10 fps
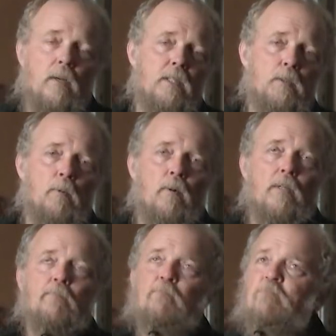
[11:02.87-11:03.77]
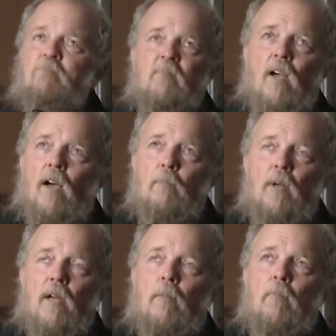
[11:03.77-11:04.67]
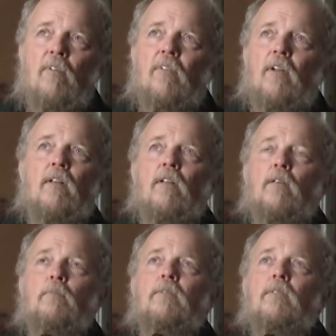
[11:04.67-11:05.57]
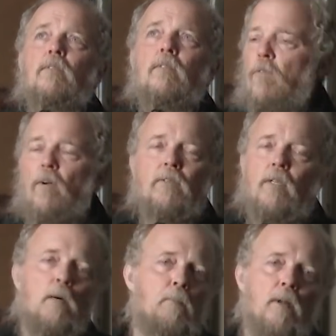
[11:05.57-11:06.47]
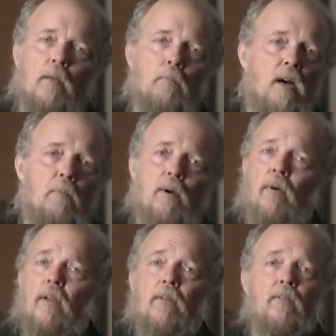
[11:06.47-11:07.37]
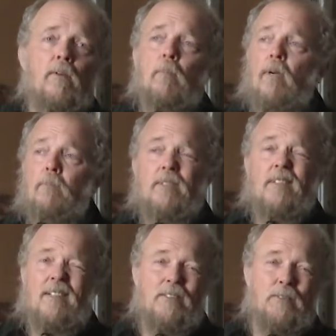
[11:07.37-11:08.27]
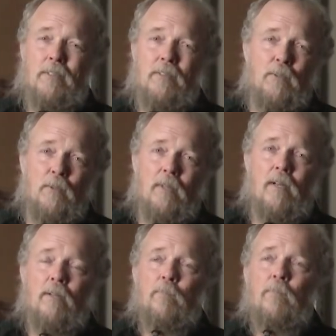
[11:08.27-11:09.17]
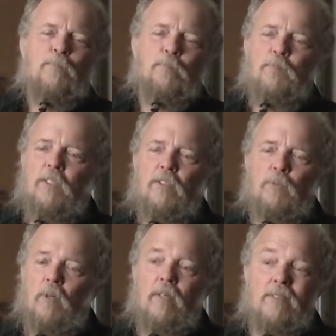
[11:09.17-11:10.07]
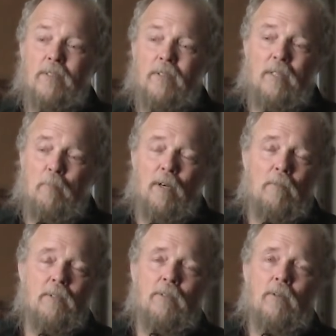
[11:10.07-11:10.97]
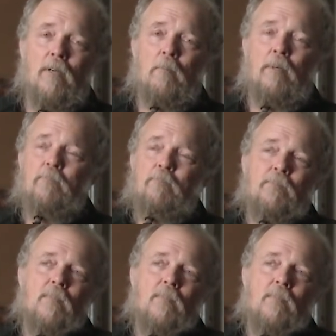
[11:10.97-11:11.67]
at this point, I'm not a member of any clubs. There's a couple I could buy my way into, but I'm just not interested in doing that. There's one or two I could probably join, but